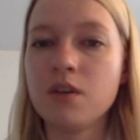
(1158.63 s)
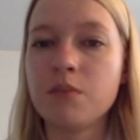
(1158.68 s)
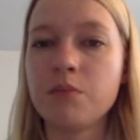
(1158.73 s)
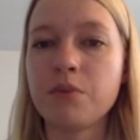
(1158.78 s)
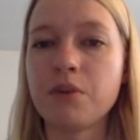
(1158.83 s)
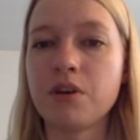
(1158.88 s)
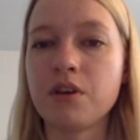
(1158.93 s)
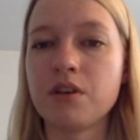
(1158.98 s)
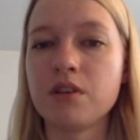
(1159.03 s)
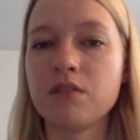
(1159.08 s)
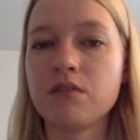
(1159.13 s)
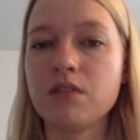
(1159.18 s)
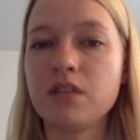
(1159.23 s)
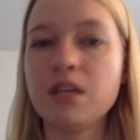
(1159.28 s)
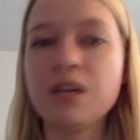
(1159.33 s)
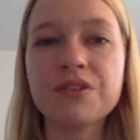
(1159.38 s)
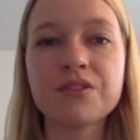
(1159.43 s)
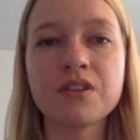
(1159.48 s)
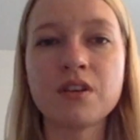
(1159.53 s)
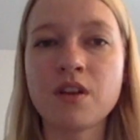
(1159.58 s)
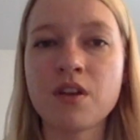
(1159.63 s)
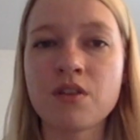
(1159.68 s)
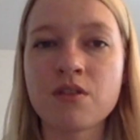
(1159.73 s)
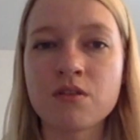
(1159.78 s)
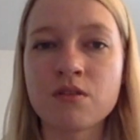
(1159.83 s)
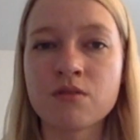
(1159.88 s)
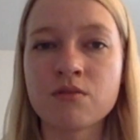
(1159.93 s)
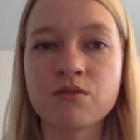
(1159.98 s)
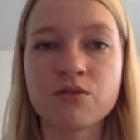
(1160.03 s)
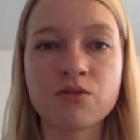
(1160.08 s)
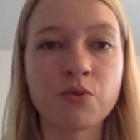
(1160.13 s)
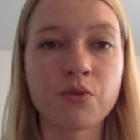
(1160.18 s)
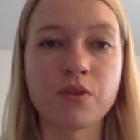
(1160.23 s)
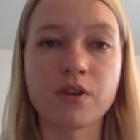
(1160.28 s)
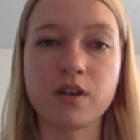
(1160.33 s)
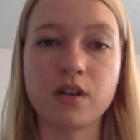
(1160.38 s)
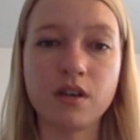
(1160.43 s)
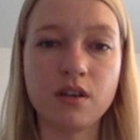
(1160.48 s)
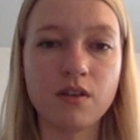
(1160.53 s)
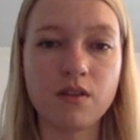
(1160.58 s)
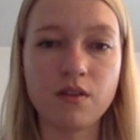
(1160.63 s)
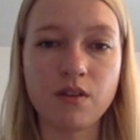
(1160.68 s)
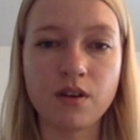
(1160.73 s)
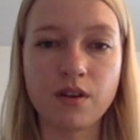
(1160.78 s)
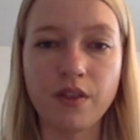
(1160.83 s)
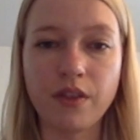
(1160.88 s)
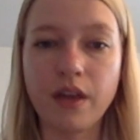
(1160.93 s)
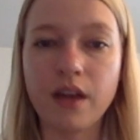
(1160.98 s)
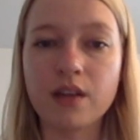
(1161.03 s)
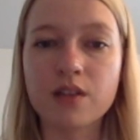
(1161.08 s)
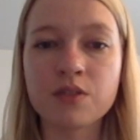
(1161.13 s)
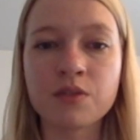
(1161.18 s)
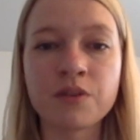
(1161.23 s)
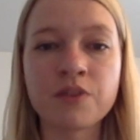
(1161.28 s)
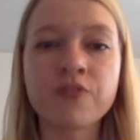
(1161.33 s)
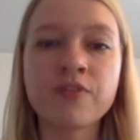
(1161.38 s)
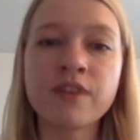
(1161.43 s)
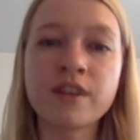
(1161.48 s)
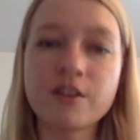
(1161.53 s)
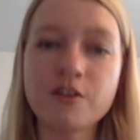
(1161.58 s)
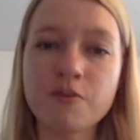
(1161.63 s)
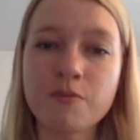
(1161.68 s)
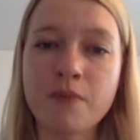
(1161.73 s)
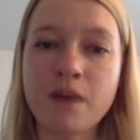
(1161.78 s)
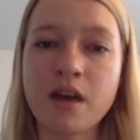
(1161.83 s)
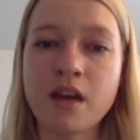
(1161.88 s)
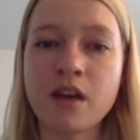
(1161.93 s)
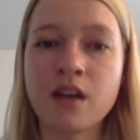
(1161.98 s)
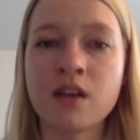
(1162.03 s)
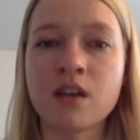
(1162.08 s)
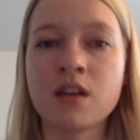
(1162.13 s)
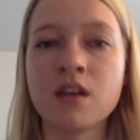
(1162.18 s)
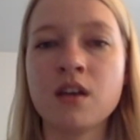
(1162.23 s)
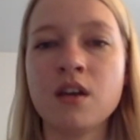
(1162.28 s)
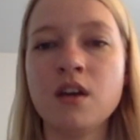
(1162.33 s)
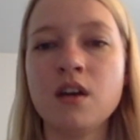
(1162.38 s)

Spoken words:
But here's another story on that. So a friend of mine